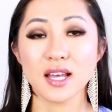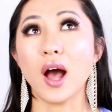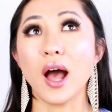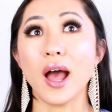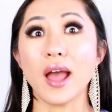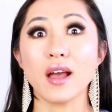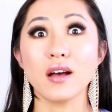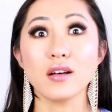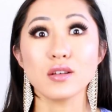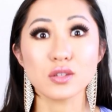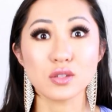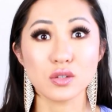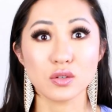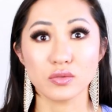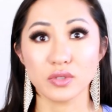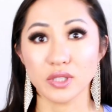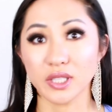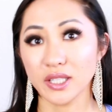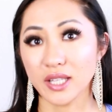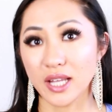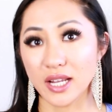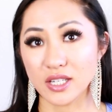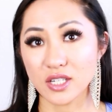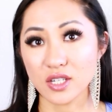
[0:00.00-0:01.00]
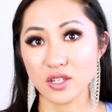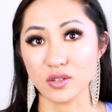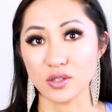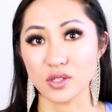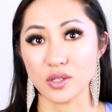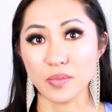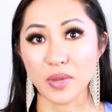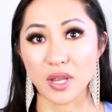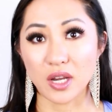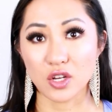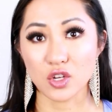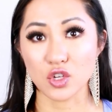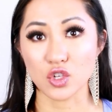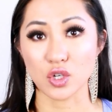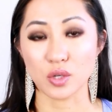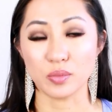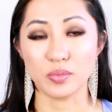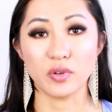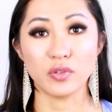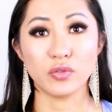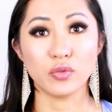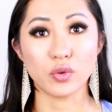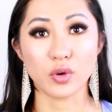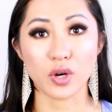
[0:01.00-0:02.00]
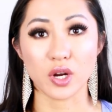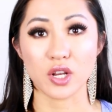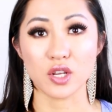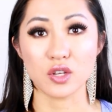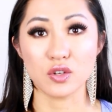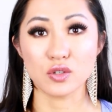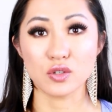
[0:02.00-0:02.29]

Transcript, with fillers: I also really like to use the banisher before I use